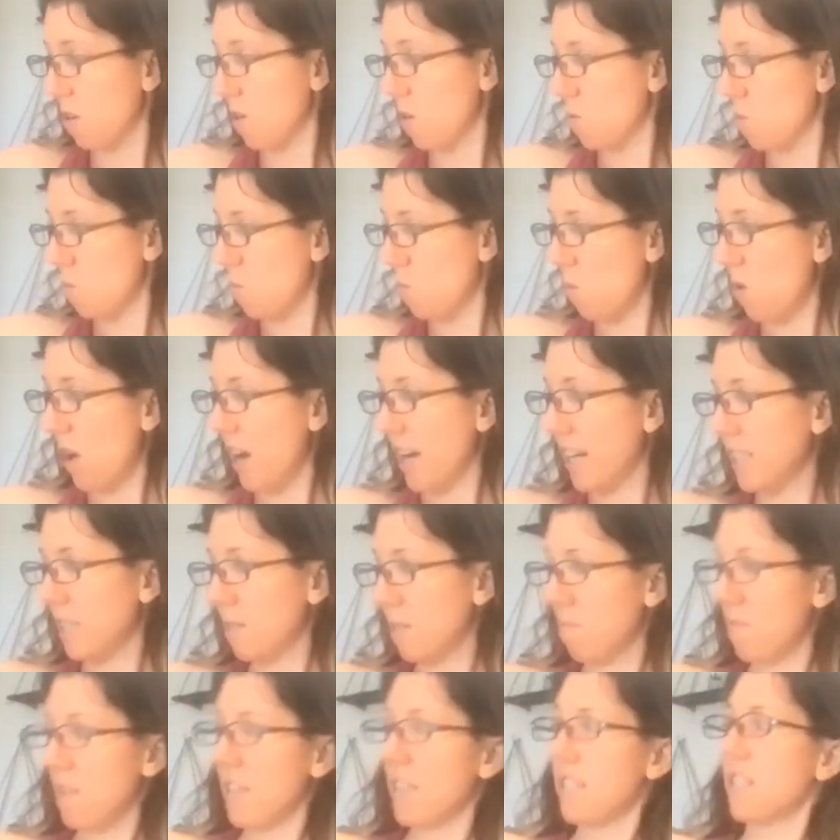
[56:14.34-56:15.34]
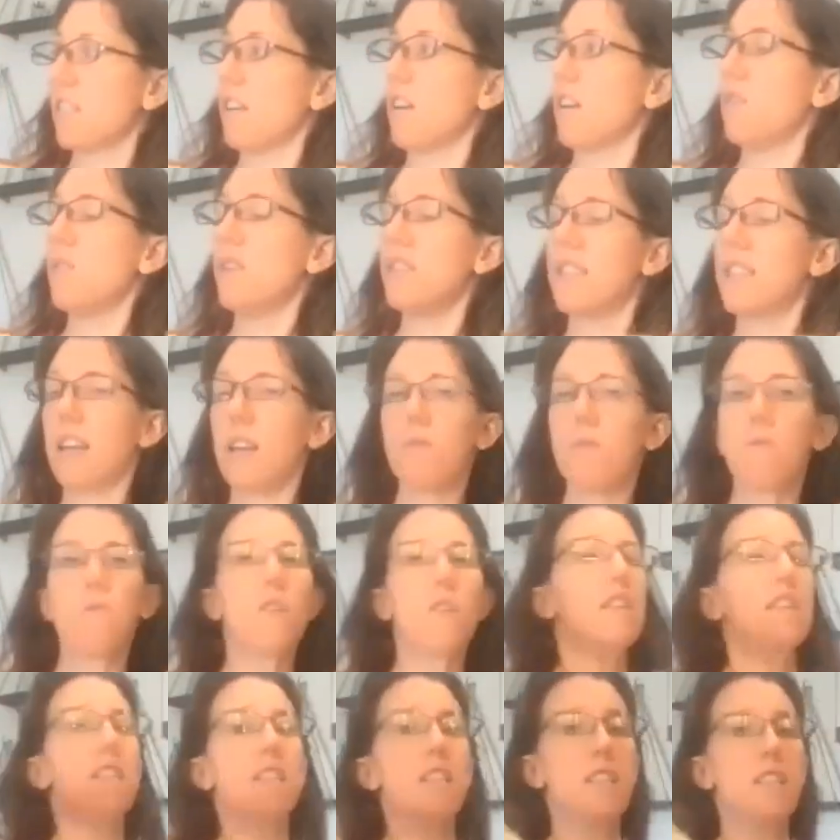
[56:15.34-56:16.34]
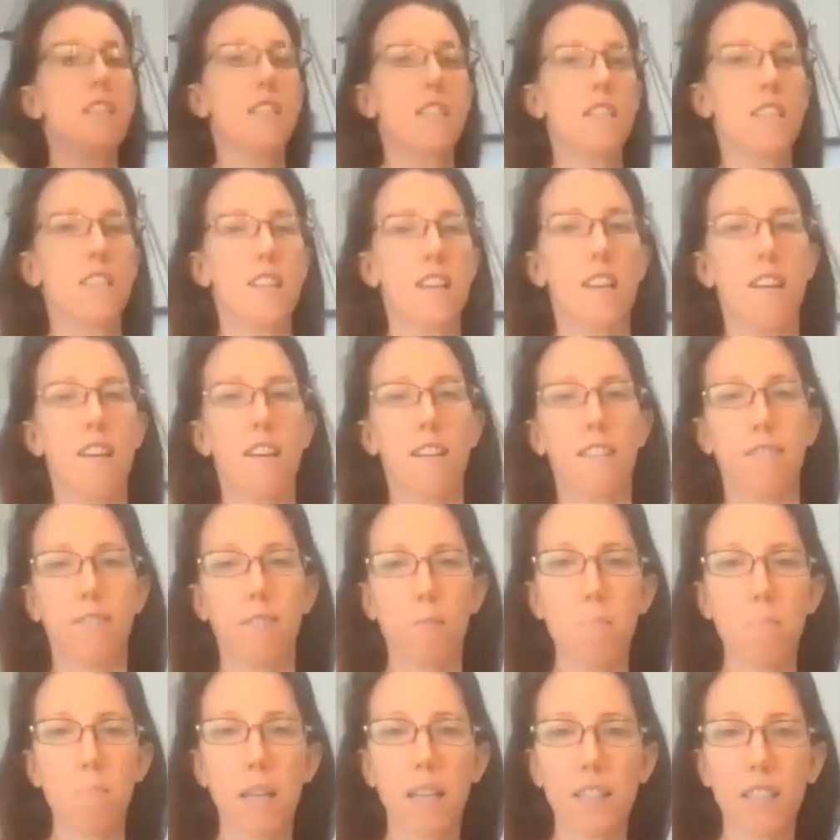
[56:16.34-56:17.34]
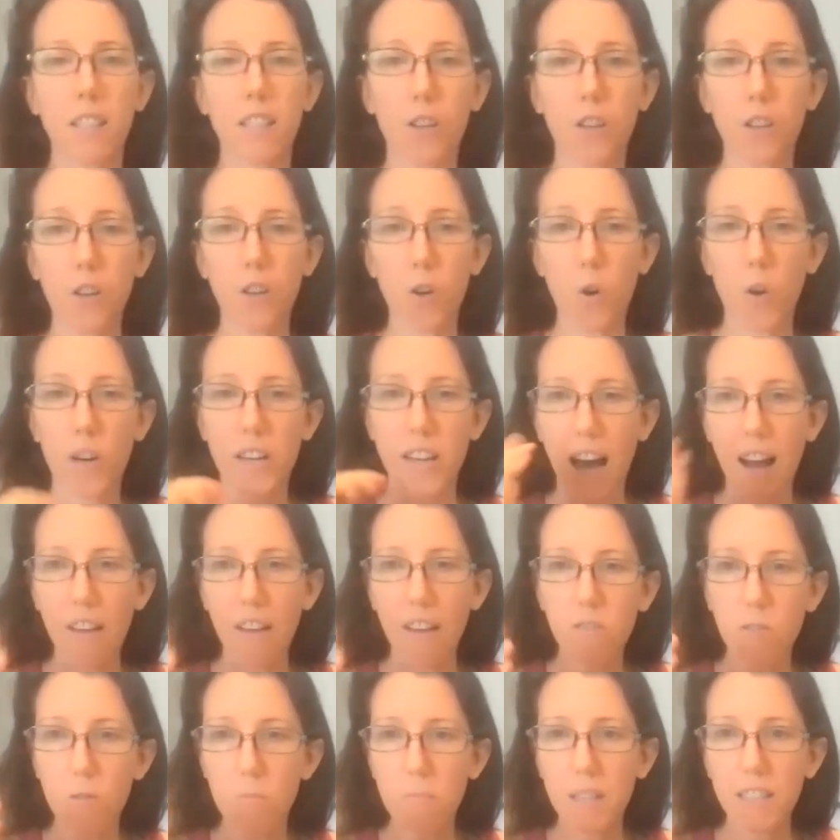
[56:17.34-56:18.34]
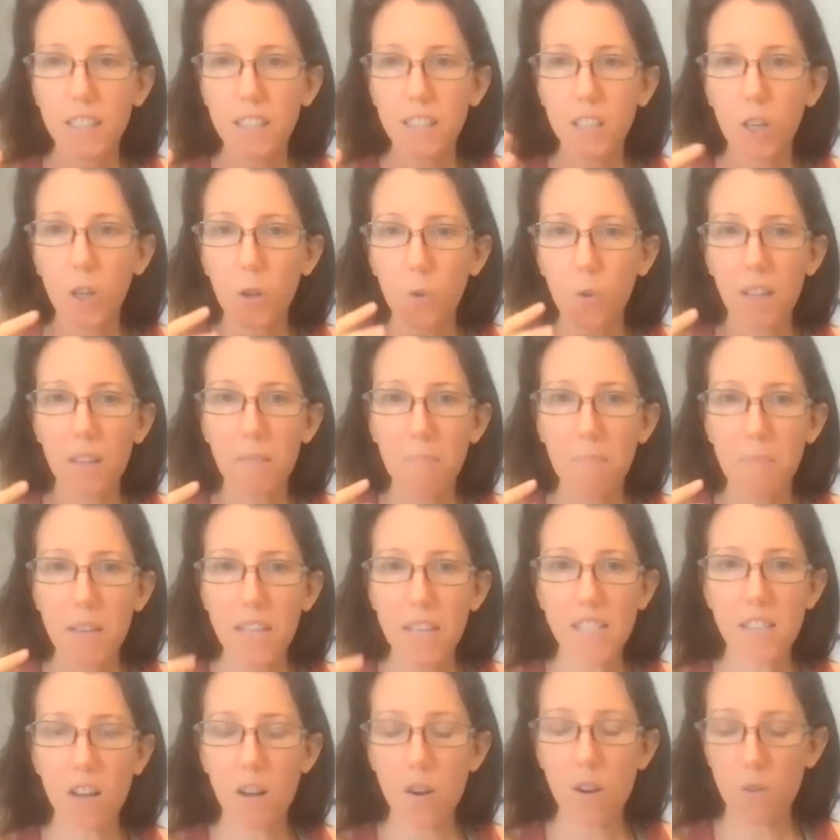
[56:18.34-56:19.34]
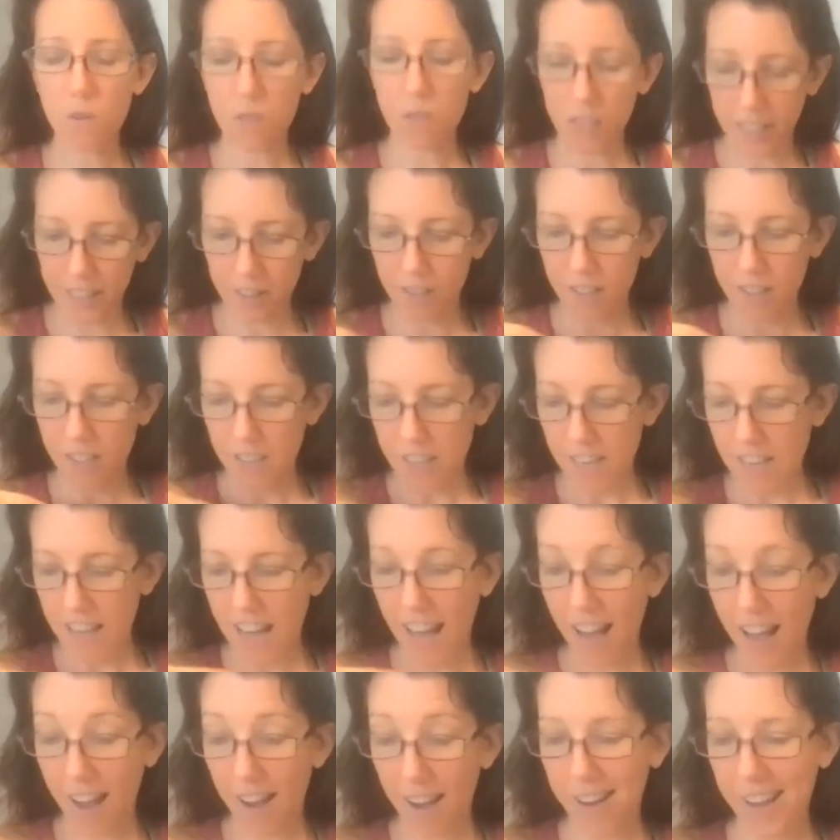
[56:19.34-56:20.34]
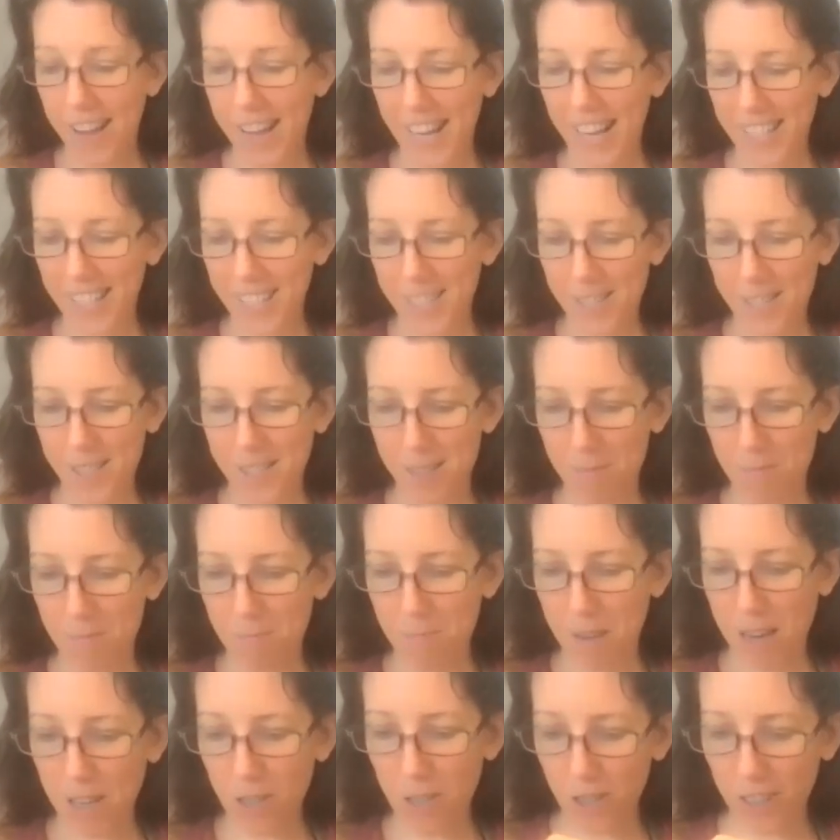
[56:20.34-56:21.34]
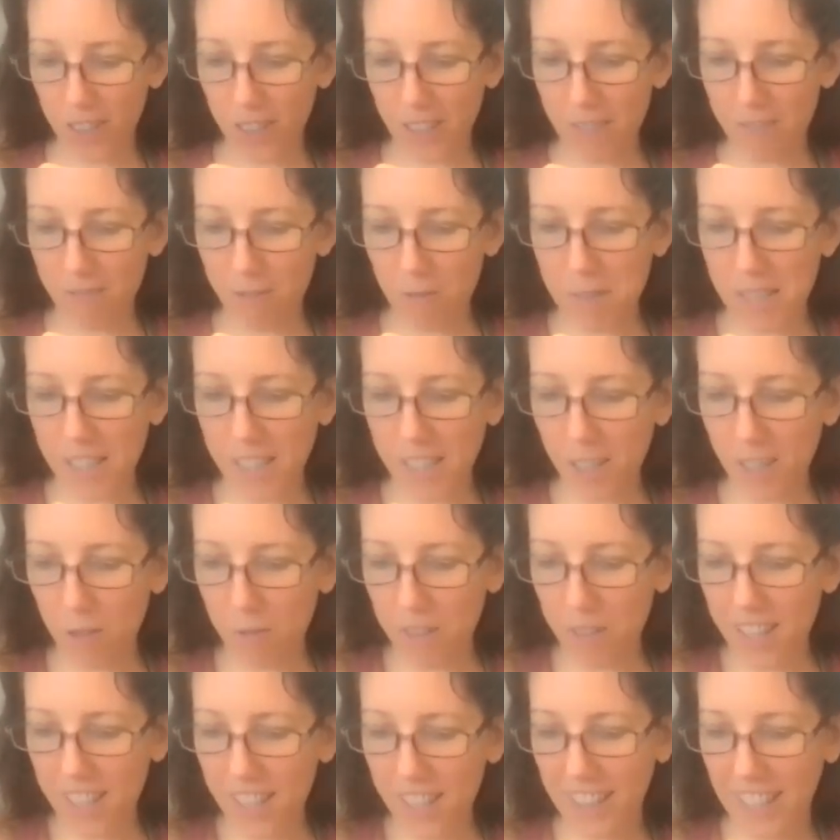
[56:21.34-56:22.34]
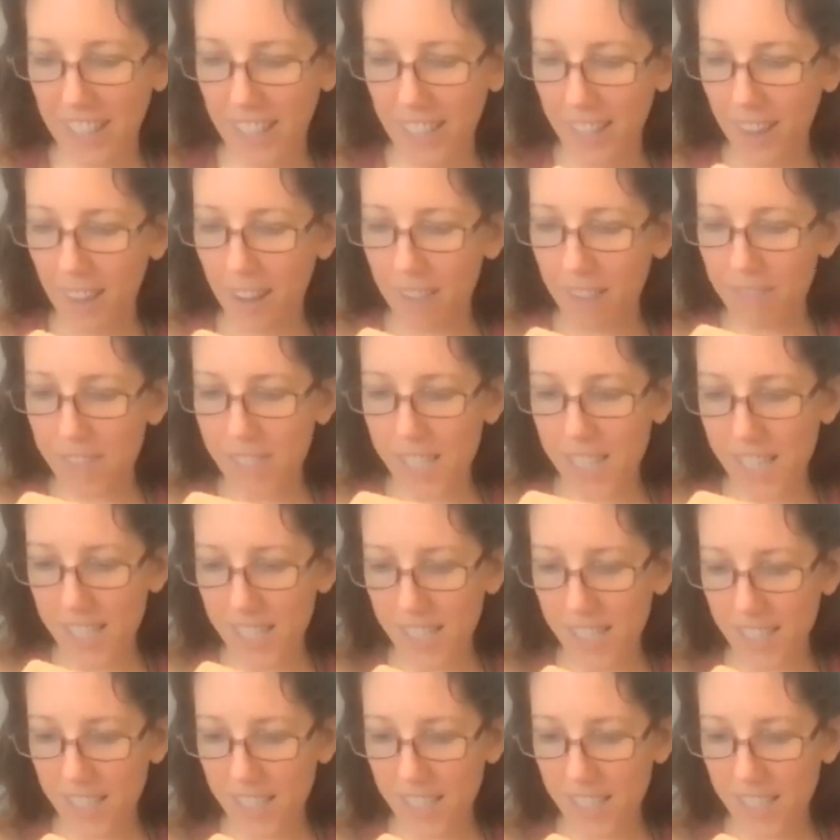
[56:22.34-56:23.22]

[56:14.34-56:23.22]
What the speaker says: white miso. Is anyone familiar or not familiar with miso? Like especially familiar with it, like loves it?